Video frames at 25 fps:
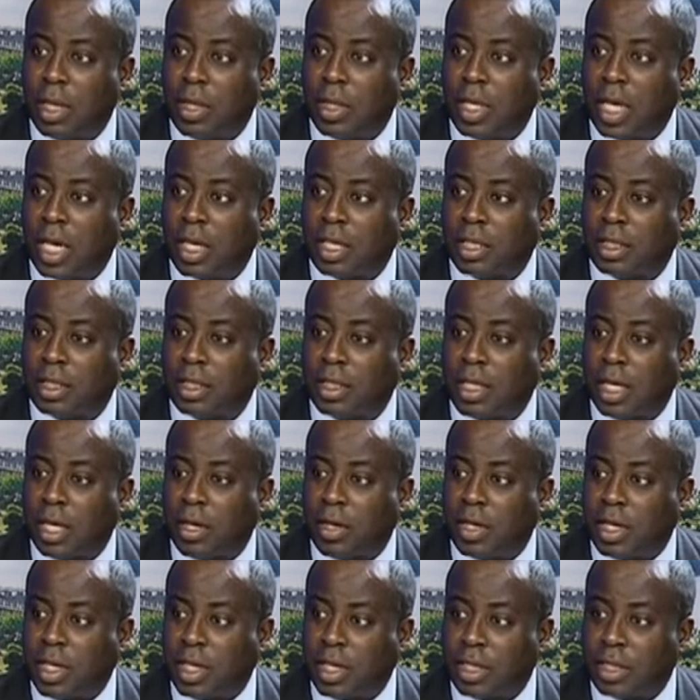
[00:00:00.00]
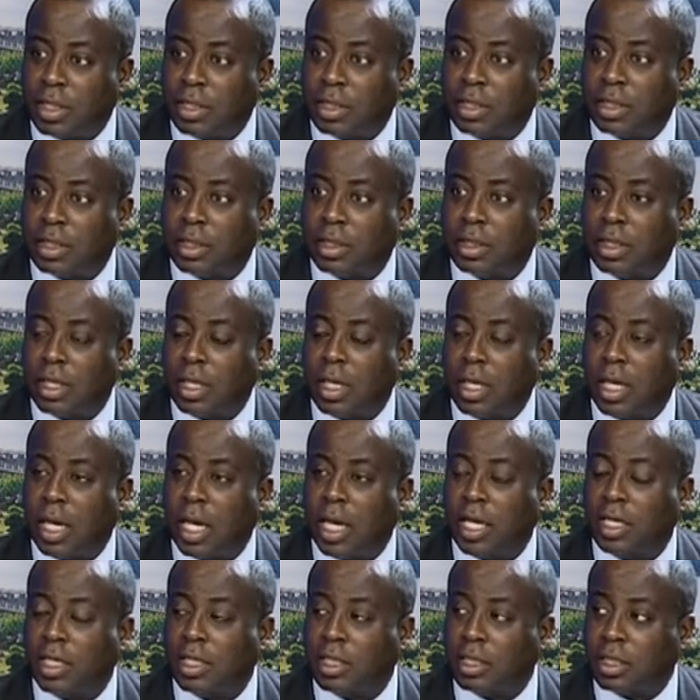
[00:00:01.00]
that there is
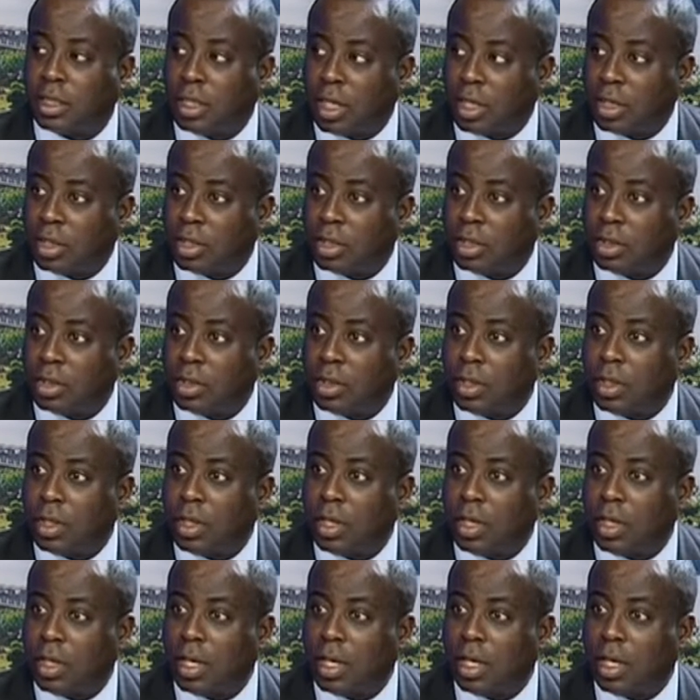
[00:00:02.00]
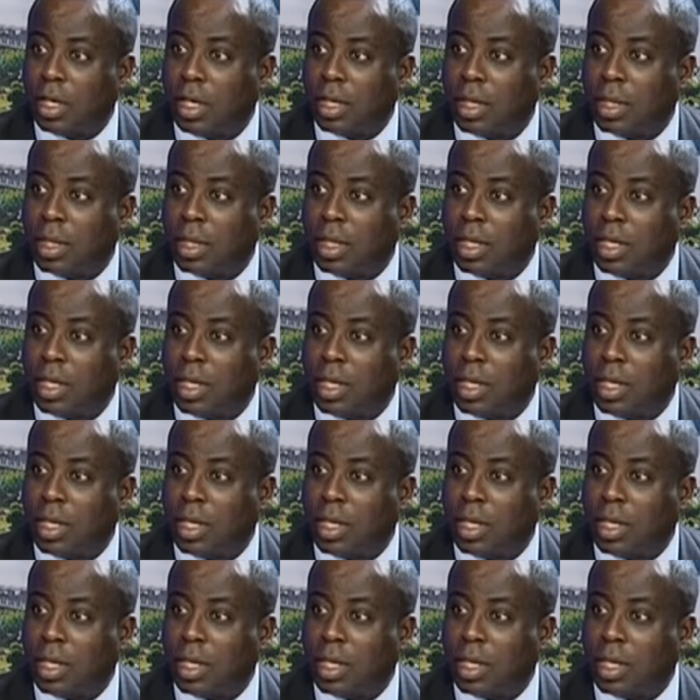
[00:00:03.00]
a discussion uh,